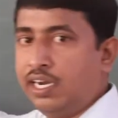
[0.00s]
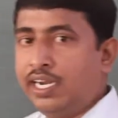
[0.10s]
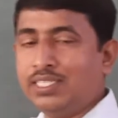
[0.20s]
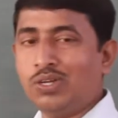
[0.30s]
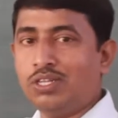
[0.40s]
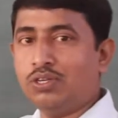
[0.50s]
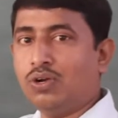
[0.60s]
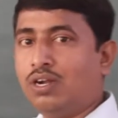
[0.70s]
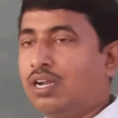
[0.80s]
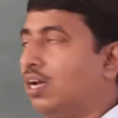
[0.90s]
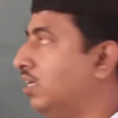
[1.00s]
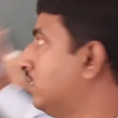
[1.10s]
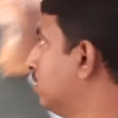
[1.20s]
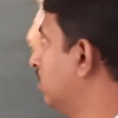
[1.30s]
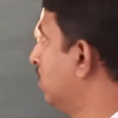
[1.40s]
it is also called as,
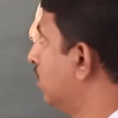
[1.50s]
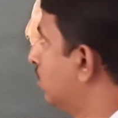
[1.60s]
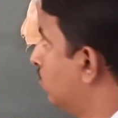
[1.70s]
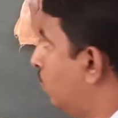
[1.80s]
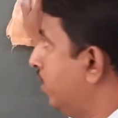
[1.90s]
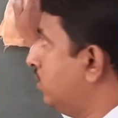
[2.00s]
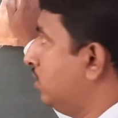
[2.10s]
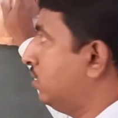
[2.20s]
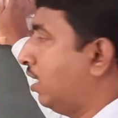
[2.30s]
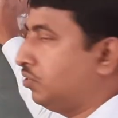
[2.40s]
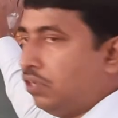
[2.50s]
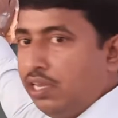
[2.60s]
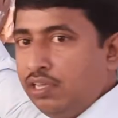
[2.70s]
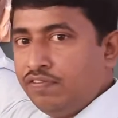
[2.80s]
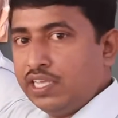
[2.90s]
what is this
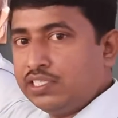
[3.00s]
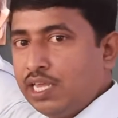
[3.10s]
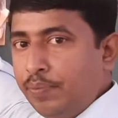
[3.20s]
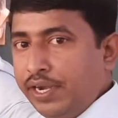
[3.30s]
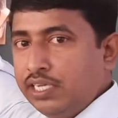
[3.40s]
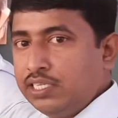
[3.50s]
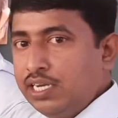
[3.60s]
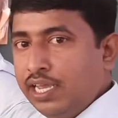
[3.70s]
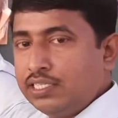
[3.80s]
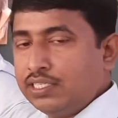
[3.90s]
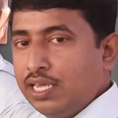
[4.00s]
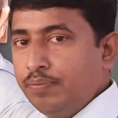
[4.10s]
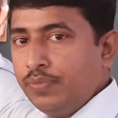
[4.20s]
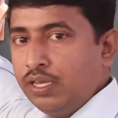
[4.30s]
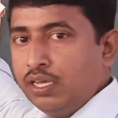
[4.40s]
actually? First step addition, next step
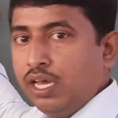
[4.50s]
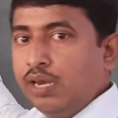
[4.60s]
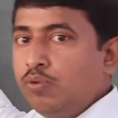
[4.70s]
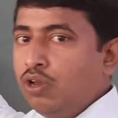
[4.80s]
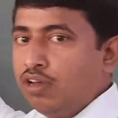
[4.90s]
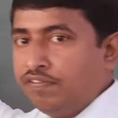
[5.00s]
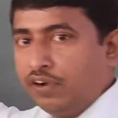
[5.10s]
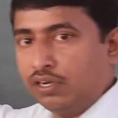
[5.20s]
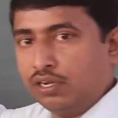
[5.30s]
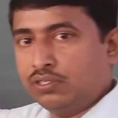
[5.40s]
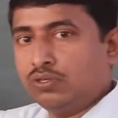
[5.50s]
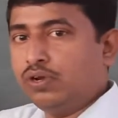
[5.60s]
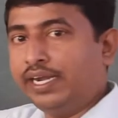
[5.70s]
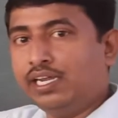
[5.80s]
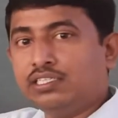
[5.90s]
removal of water. So
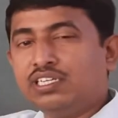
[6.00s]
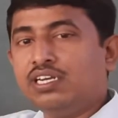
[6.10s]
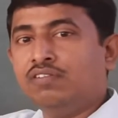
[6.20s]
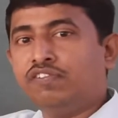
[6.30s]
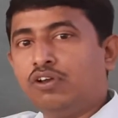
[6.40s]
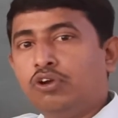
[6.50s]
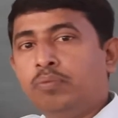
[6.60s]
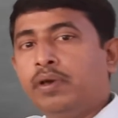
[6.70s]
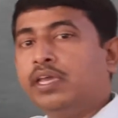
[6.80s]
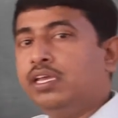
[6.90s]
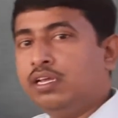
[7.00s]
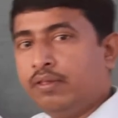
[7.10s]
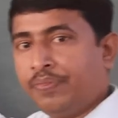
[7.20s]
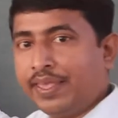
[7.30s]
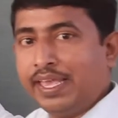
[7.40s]
addition followed by
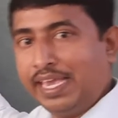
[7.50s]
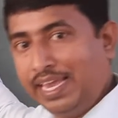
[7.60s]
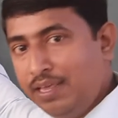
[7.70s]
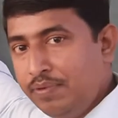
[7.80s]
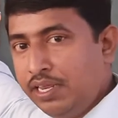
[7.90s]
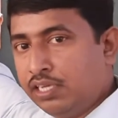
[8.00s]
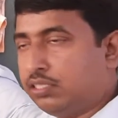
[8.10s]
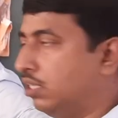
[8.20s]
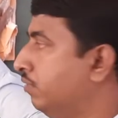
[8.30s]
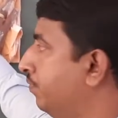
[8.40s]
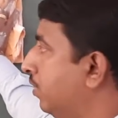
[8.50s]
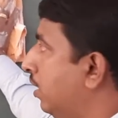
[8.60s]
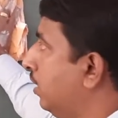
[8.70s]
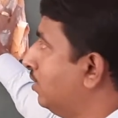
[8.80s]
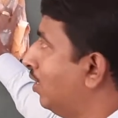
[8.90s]
elimination,
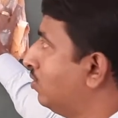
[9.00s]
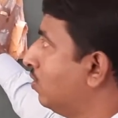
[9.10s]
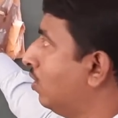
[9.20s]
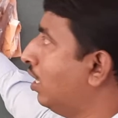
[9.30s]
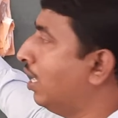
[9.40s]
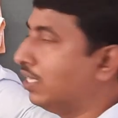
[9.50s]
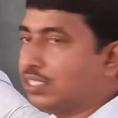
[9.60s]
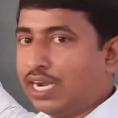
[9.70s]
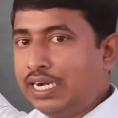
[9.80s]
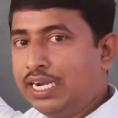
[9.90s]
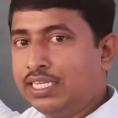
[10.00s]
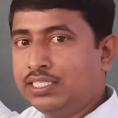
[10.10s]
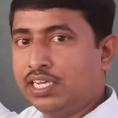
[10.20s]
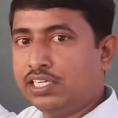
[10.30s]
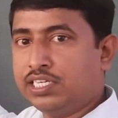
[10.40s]
it is also called as
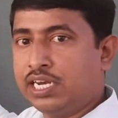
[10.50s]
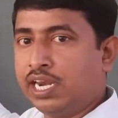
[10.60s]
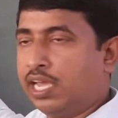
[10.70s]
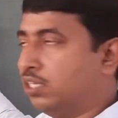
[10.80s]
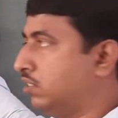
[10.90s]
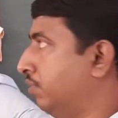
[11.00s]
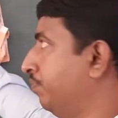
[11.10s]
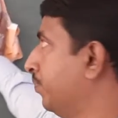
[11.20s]
condensation reaction.